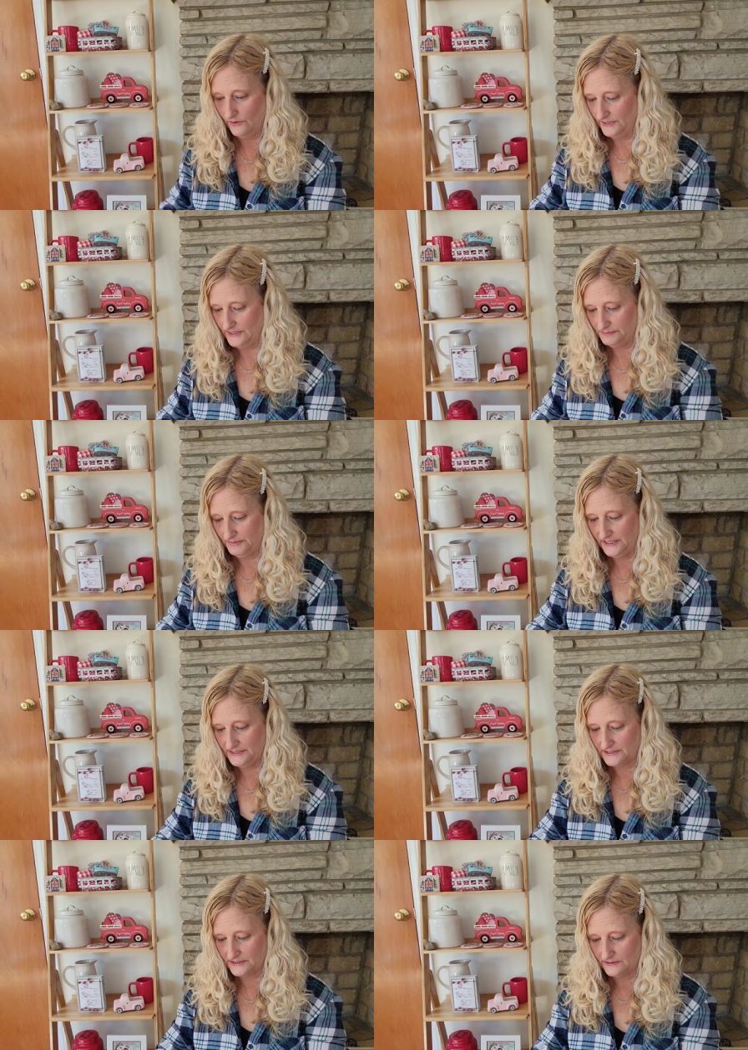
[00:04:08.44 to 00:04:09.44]
on this
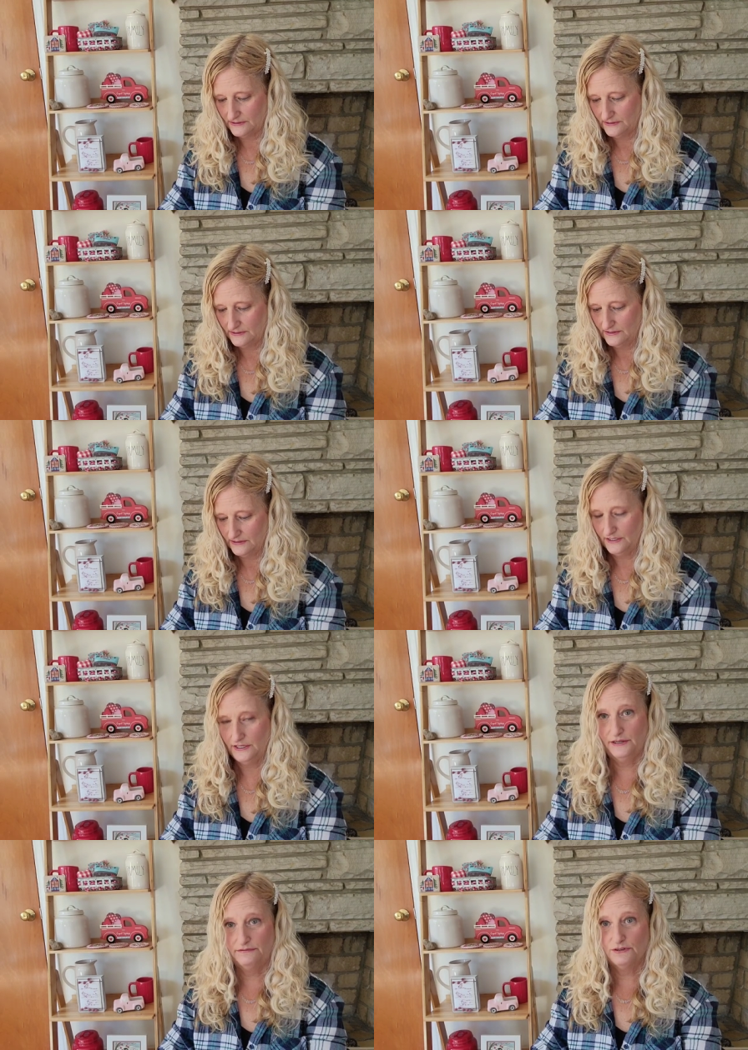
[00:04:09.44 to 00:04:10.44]
piece.
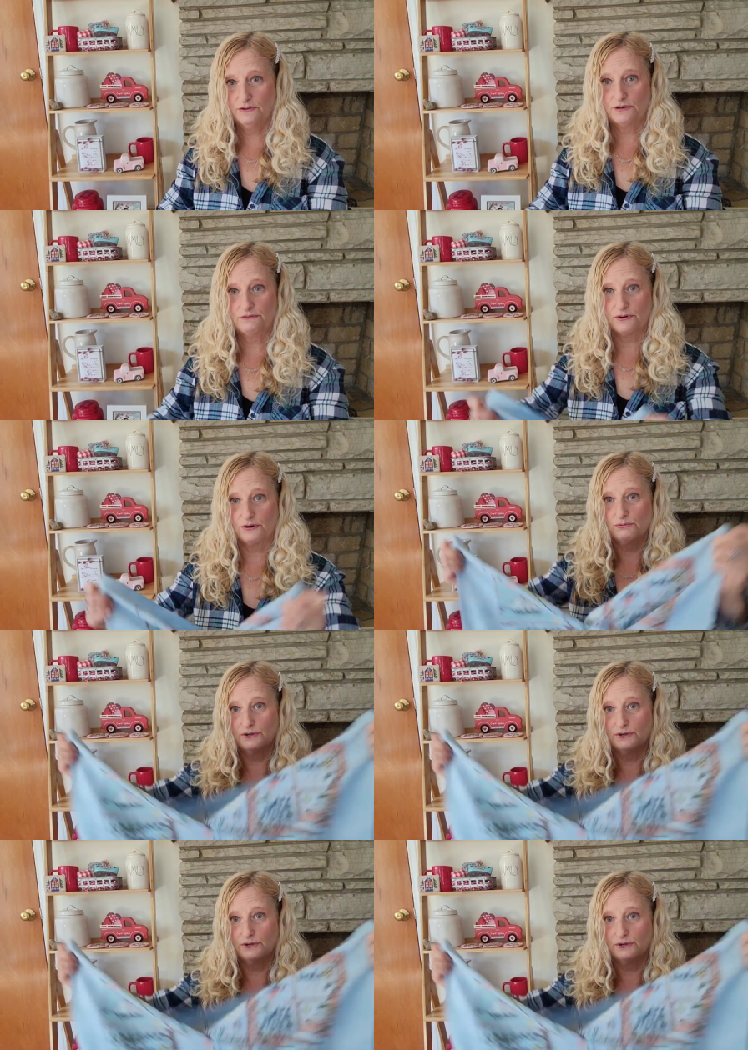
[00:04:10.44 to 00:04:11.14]
If you're looking for a